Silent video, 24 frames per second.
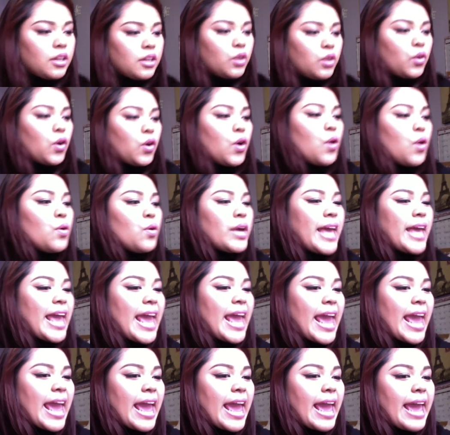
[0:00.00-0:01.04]

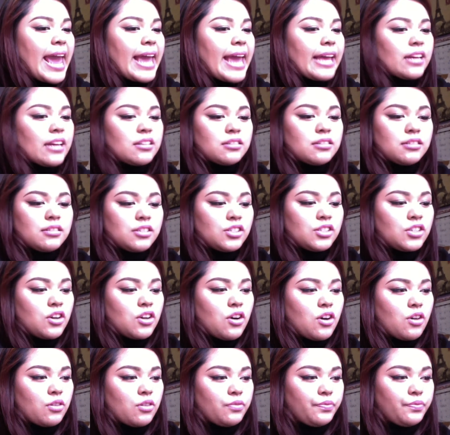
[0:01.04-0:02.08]
Okay,
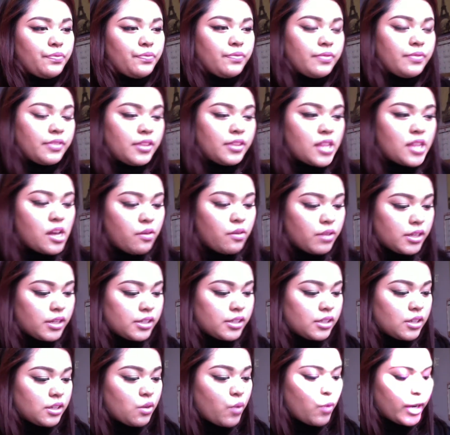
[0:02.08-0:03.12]
so that
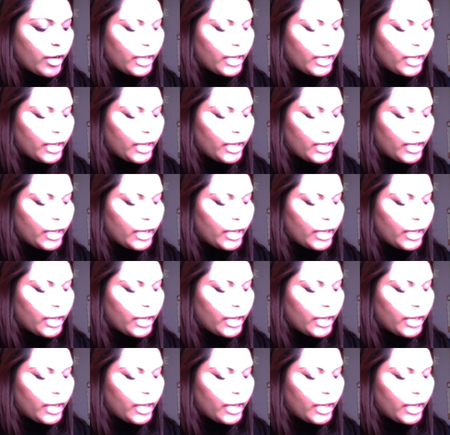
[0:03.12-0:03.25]
was quite a